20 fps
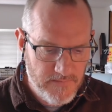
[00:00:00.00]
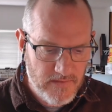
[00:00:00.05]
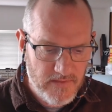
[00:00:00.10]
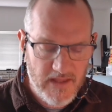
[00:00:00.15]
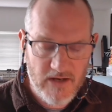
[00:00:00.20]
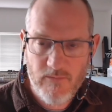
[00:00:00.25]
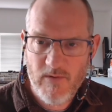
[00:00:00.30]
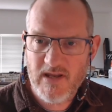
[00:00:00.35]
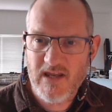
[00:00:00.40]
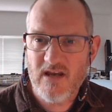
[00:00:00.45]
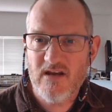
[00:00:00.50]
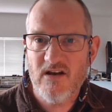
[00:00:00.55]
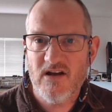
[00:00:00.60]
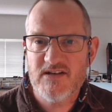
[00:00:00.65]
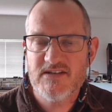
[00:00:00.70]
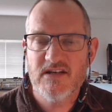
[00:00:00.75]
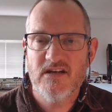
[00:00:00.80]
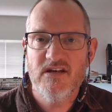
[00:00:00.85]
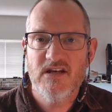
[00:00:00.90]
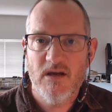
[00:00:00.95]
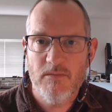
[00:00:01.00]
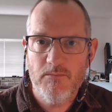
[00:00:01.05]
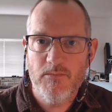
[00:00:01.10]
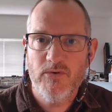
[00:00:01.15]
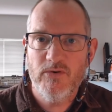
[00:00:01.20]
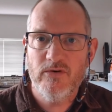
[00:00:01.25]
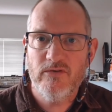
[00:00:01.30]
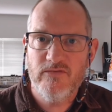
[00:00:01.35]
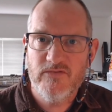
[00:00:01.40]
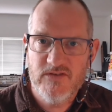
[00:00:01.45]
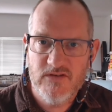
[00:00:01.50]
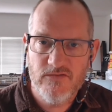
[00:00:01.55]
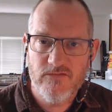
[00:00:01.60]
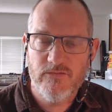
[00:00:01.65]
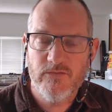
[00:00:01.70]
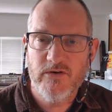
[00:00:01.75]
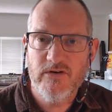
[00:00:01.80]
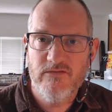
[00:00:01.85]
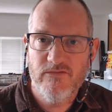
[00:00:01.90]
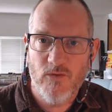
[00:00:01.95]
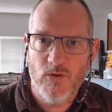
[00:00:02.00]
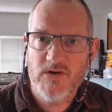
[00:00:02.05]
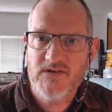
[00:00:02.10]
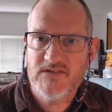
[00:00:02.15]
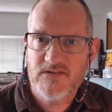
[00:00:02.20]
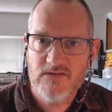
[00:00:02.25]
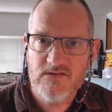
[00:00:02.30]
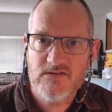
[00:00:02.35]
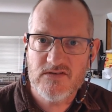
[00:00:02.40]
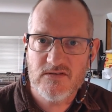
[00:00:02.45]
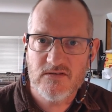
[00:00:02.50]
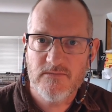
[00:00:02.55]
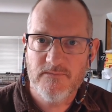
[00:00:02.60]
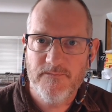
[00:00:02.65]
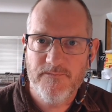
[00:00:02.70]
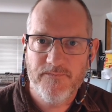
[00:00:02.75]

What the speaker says: they recognize a number of different voices.